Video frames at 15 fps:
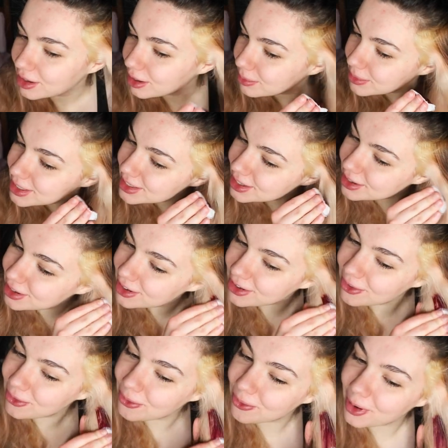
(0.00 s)
I'm just gonna
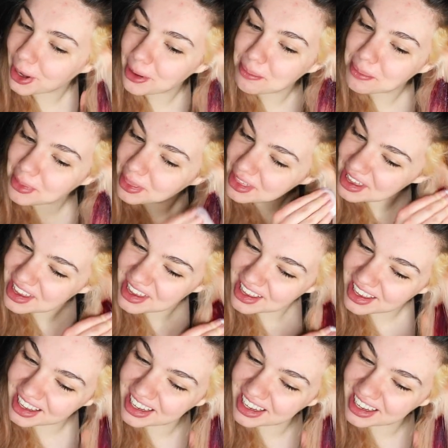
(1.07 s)
wipe the